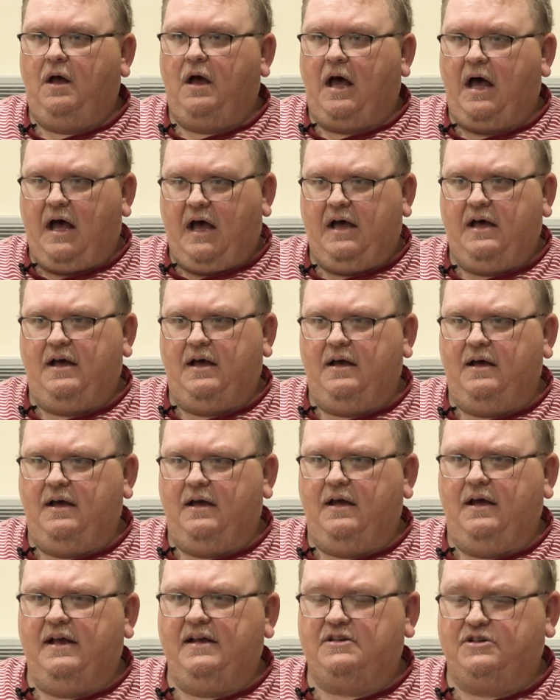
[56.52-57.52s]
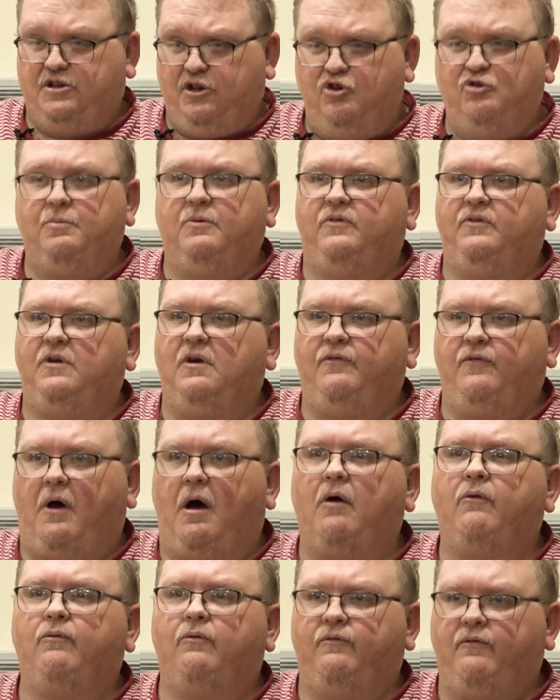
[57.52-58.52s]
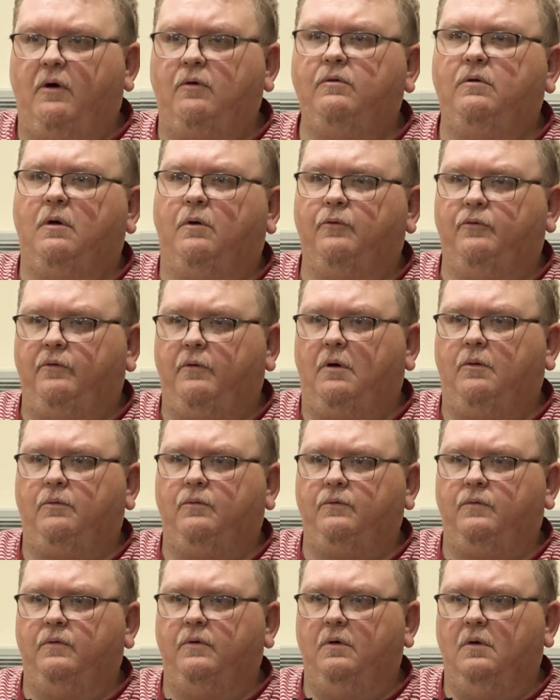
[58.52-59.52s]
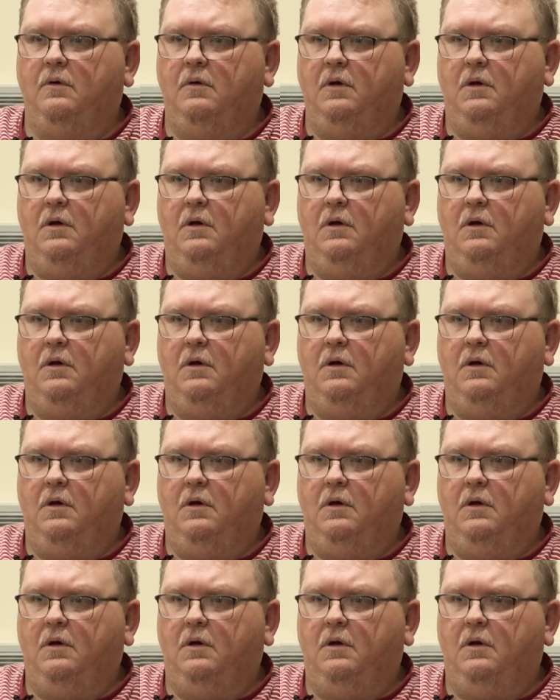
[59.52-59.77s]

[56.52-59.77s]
I excuse myself off of voting on those.